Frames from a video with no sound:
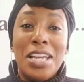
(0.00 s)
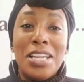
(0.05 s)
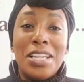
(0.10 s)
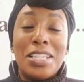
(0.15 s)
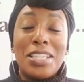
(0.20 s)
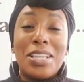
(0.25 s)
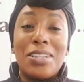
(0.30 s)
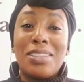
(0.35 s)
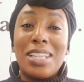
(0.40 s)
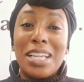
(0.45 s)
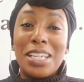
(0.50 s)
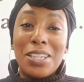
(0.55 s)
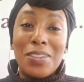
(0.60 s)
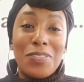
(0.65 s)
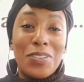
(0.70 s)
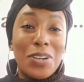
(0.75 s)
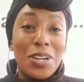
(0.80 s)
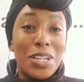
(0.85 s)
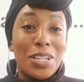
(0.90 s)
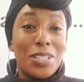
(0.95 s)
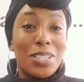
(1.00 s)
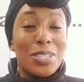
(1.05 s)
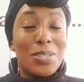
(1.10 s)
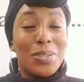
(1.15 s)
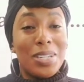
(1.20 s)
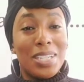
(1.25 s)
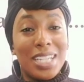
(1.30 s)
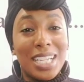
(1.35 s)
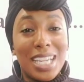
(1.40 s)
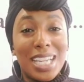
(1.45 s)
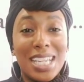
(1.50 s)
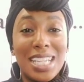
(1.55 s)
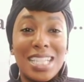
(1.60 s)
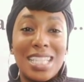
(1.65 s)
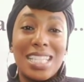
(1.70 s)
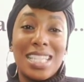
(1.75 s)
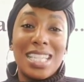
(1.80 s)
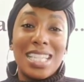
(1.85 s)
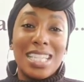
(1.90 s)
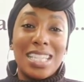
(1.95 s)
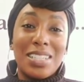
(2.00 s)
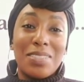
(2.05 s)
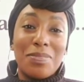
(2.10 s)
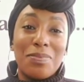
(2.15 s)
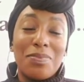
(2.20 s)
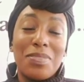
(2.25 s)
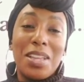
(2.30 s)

So thank you for tuning in to